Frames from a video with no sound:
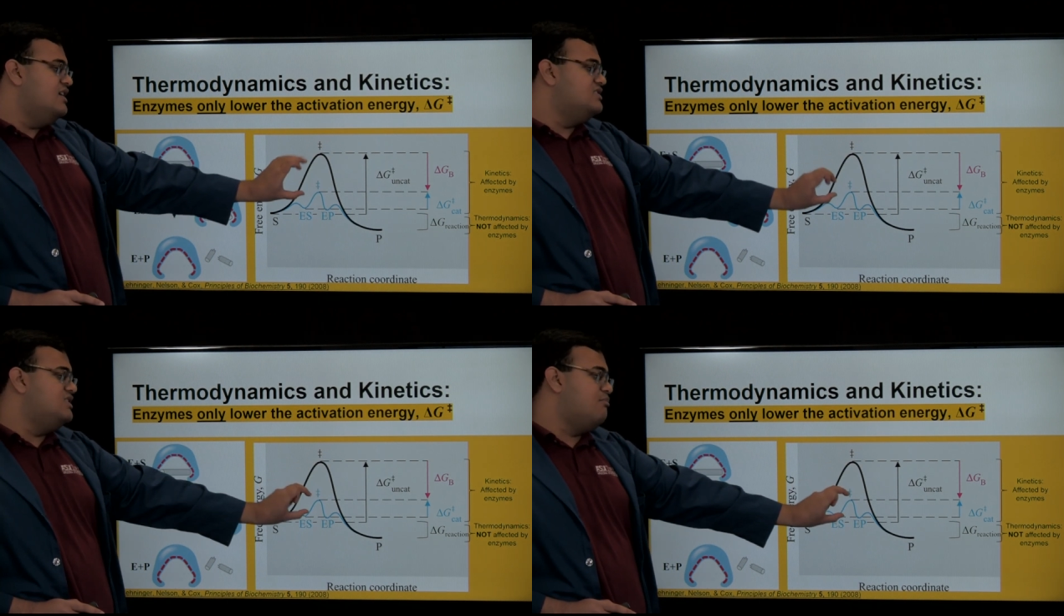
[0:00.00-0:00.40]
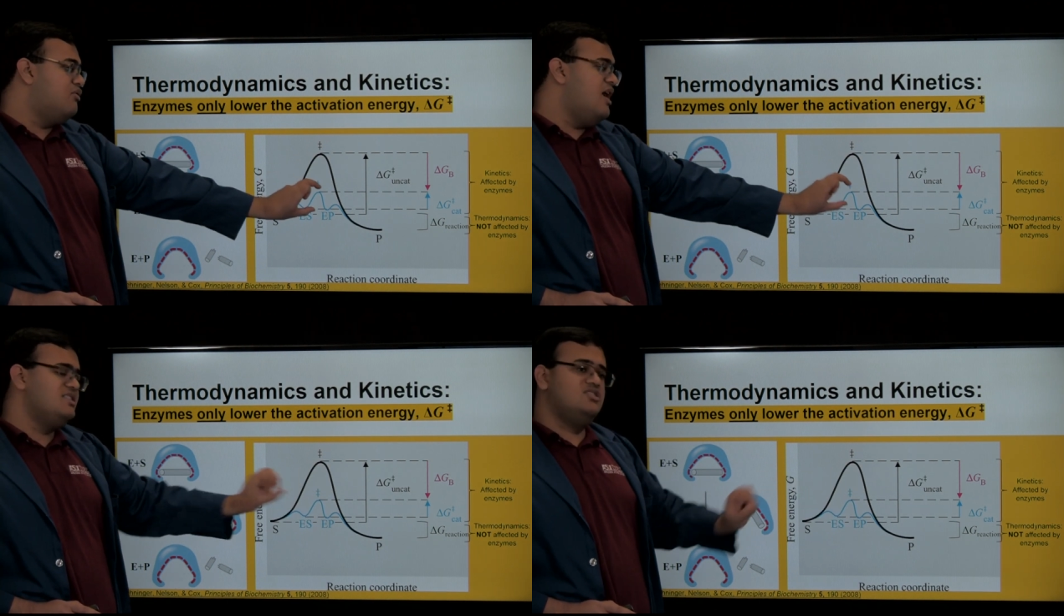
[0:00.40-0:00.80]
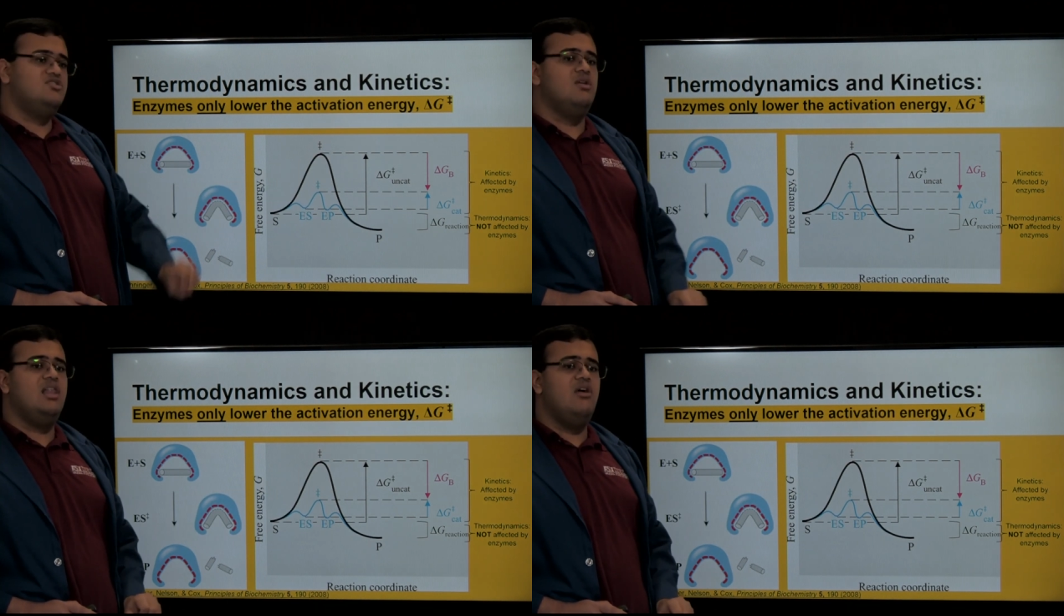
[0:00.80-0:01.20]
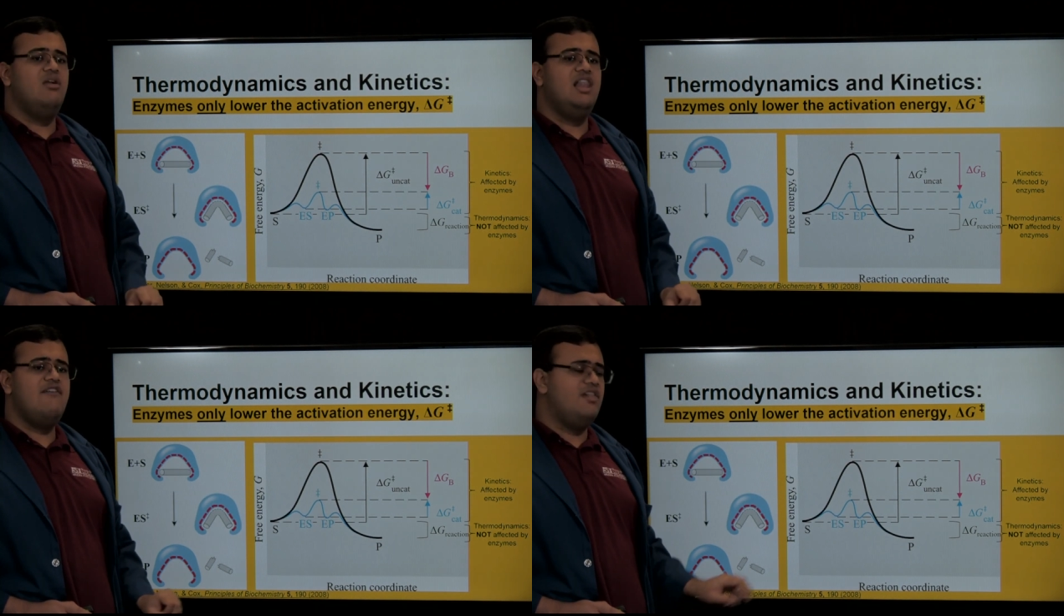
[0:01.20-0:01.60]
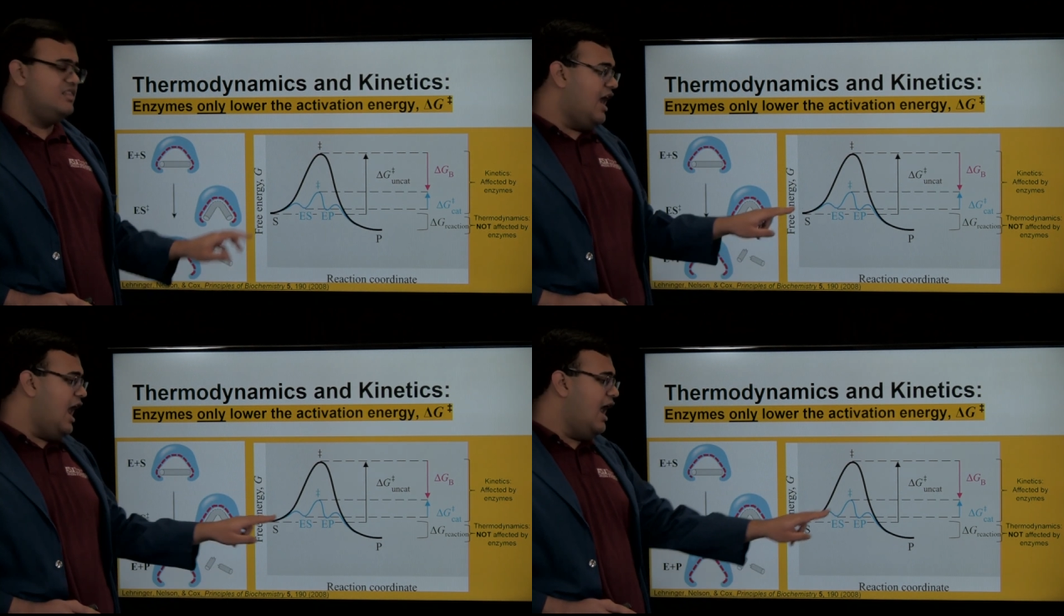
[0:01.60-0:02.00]
is depressed to a lower level.
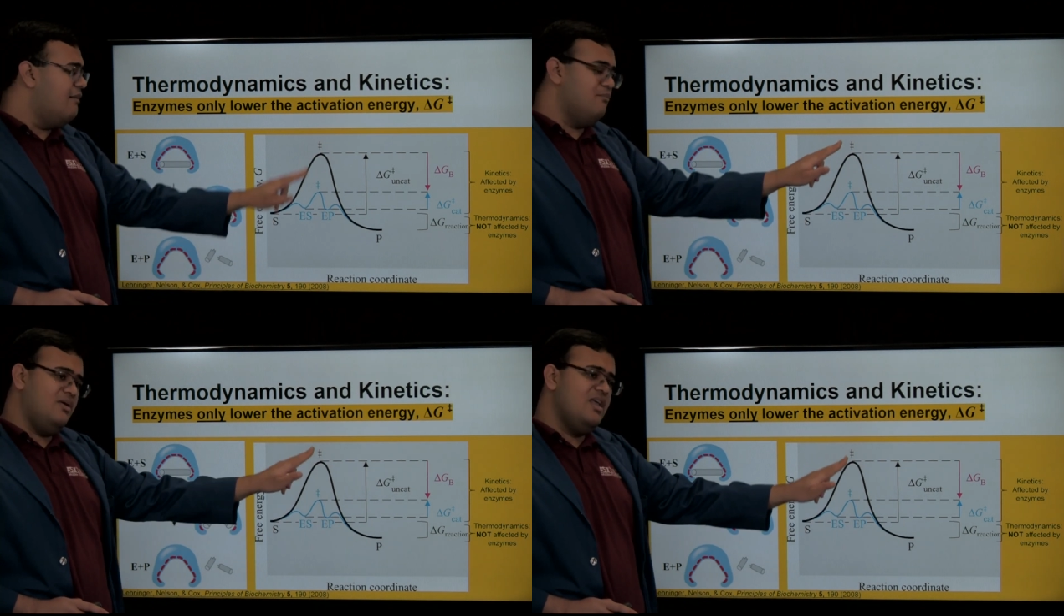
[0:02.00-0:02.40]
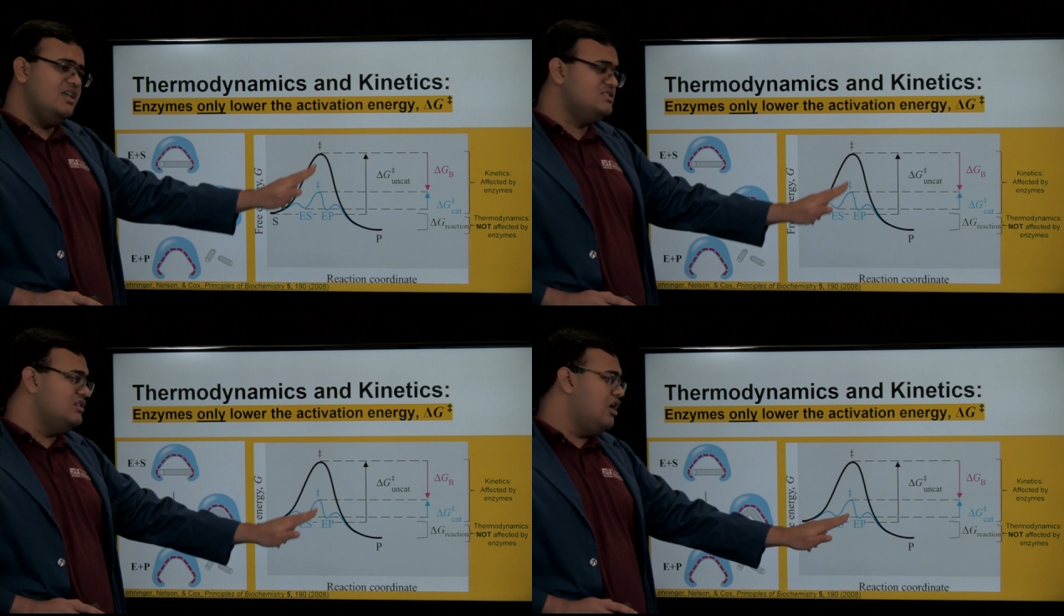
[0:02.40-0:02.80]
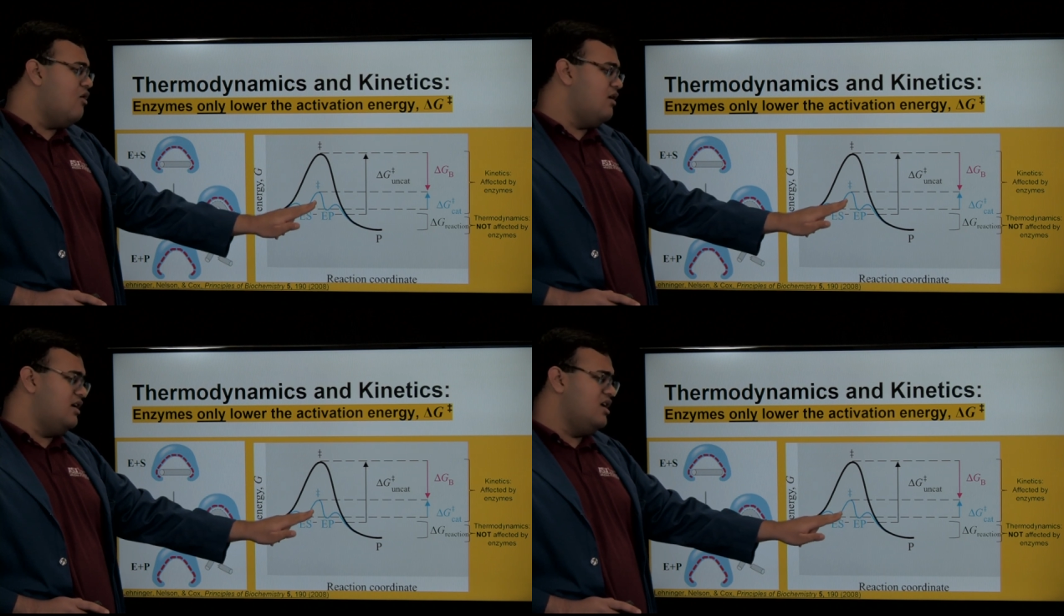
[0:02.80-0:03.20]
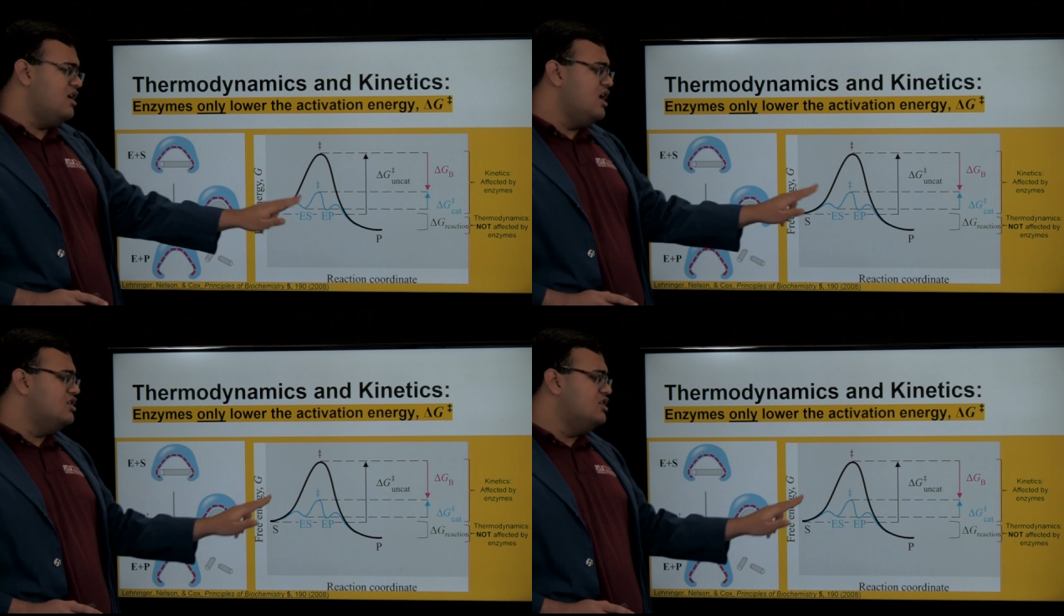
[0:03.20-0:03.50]
The hump is lowered.